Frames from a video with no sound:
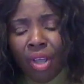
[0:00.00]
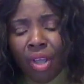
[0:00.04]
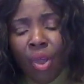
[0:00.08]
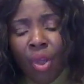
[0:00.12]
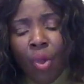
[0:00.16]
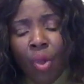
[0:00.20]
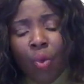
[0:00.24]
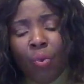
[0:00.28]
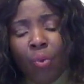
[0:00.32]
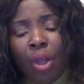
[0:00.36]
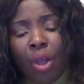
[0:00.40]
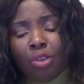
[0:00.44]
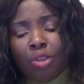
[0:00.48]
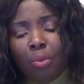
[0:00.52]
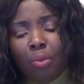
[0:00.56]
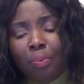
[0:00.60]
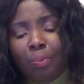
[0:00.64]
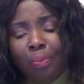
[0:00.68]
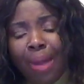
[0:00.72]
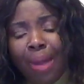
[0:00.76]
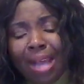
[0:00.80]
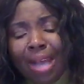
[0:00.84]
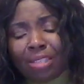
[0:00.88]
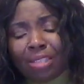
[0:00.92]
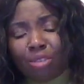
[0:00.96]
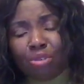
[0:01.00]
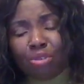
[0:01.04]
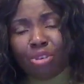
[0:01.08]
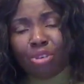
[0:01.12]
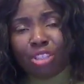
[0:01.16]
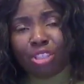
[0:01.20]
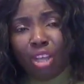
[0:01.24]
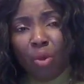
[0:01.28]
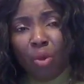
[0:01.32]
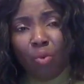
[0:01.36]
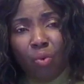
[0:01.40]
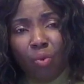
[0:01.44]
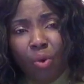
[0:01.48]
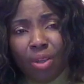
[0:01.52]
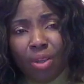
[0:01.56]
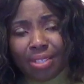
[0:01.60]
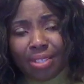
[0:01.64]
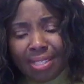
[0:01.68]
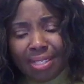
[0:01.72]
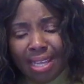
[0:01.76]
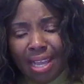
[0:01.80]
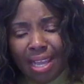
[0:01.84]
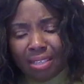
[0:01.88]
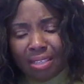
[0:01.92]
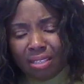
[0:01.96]
when you pass through the
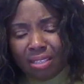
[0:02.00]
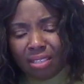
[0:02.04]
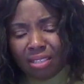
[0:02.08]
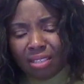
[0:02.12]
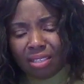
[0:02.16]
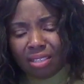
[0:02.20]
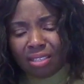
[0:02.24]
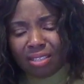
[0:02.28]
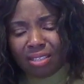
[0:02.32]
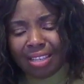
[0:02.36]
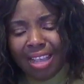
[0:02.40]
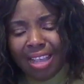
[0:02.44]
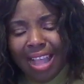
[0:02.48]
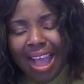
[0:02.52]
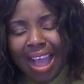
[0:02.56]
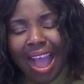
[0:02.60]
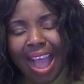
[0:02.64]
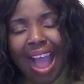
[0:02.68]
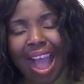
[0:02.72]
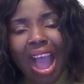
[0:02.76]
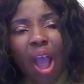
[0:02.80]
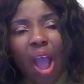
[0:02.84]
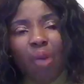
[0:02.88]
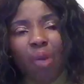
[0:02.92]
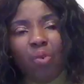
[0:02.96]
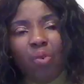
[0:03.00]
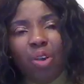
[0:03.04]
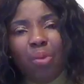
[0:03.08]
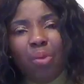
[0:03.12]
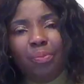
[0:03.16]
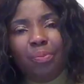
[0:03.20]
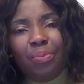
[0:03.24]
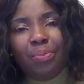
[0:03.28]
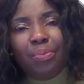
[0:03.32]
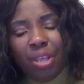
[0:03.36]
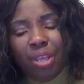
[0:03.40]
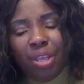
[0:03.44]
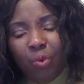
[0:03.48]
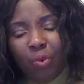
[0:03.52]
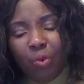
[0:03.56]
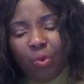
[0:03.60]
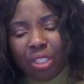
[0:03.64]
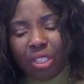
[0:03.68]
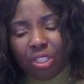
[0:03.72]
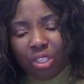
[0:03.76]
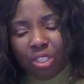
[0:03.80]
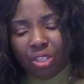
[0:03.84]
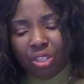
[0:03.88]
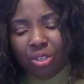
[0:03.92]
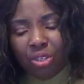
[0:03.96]
waters, I will be
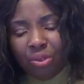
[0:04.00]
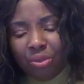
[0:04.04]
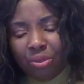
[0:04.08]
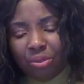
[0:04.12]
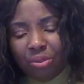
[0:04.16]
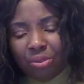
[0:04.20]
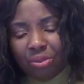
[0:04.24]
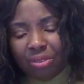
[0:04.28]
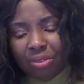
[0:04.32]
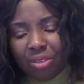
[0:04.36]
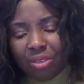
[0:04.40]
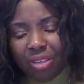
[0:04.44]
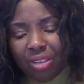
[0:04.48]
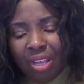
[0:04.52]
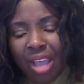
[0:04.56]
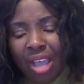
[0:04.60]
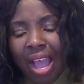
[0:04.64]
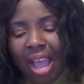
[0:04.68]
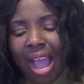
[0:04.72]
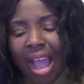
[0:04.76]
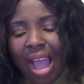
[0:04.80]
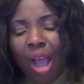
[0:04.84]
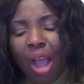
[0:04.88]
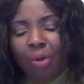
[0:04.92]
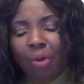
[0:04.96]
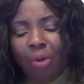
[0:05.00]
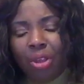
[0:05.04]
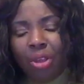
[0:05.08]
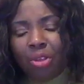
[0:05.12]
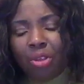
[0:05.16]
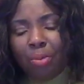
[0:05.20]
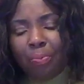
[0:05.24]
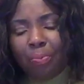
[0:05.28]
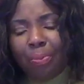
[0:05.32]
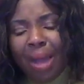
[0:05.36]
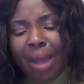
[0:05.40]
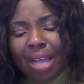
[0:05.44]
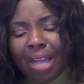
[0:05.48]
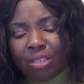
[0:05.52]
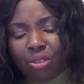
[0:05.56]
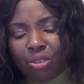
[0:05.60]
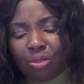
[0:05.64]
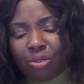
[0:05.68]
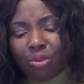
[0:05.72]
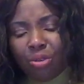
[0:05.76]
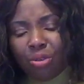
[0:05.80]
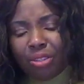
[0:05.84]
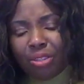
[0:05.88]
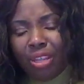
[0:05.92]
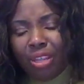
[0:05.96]
with you. And when you pass
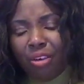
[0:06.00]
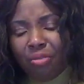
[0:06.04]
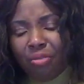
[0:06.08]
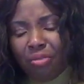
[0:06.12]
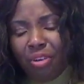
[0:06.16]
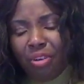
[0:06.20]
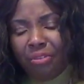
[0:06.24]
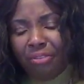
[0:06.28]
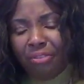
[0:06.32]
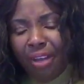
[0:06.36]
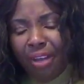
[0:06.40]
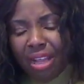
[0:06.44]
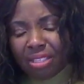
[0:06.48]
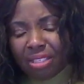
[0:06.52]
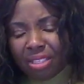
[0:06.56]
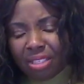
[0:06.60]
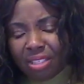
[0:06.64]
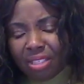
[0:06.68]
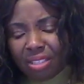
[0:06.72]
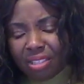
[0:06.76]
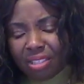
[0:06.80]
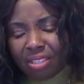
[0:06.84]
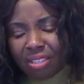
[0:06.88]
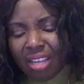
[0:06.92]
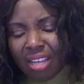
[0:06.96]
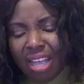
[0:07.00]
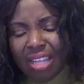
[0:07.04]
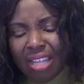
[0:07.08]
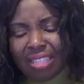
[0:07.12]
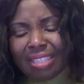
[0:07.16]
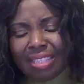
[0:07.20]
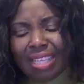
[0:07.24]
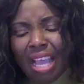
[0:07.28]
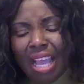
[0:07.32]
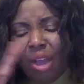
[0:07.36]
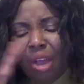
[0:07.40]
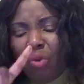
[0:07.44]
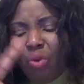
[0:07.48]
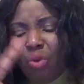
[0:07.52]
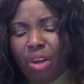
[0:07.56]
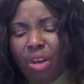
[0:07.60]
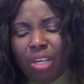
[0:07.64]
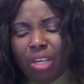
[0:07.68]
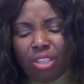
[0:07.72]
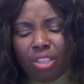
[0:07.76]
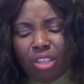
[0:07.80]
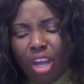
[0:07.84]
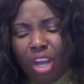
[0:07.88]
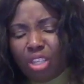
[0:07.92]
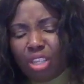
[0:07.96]
through the rivers, they will
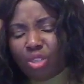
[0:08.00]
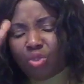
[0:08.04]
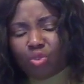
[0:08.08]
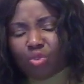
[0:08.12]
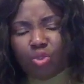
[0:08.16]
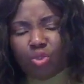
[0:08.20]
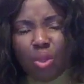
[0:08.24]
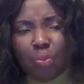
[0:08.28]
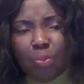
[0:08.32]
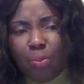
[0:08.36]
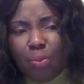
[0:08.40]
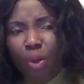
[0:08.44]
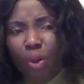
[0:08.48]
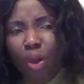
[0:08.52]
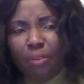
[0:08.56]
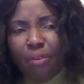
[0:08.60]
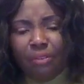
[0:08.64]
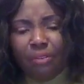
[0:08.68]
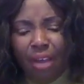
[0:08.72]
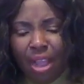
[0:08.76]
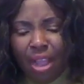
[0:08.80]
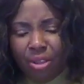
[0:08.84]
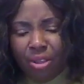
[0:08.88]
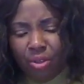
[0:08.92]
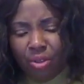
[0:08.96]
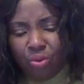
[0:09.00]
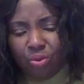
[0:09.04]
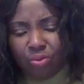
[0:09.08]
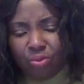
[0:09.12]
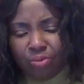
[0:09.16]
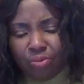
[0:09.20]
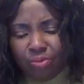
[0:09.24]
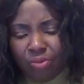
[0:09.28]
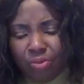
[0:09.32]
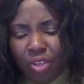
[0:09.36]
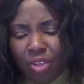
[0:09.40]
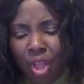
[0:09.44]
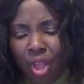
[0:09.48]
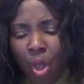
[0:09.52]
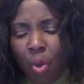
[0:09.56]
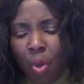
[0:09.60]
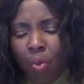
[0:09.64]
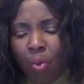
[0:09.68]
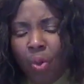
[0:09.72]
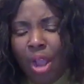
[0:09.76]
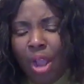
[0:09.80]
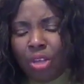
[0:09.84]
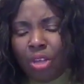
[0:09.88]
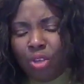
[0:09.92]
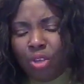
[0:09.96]
not sweep over you.
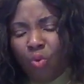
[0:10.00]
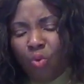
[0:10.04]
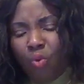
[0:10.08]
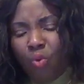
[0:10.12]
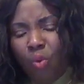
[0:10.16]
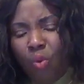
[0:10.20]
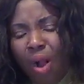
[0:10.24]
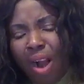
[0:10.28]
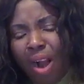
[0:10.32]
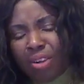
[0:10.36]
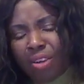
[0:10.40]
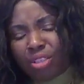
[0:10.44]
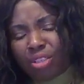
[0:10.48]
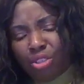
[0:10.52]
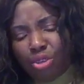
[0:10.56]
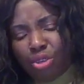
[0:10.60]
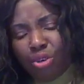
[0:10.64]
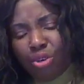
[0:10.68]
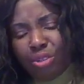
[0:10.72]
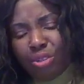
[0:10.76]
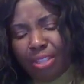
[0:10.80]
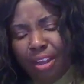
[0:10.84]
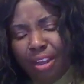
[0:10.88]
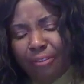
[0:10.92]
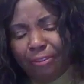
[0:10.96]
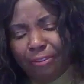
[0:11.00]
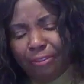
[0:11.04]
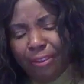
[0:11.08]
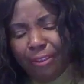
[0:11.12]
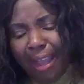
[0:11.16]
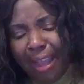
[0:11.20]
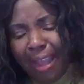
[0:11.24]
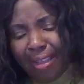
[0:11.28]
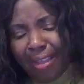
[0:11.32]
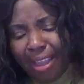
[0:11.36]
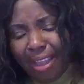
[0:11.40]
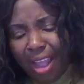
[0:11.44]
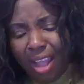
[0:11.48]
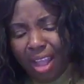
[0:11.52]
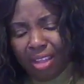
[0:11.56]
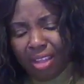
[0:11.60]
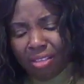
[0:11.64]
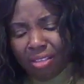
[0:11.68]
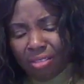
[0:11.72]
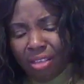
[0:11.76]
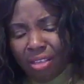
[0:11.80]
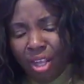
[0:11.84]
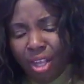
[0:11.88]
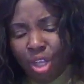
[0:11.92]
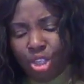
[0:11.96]
When you walk through the fire,
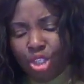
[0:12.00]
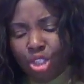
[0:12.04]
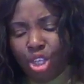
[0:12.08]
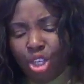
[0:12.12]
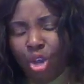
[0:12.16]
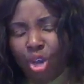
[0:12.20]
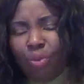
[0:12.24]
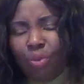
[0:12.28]
you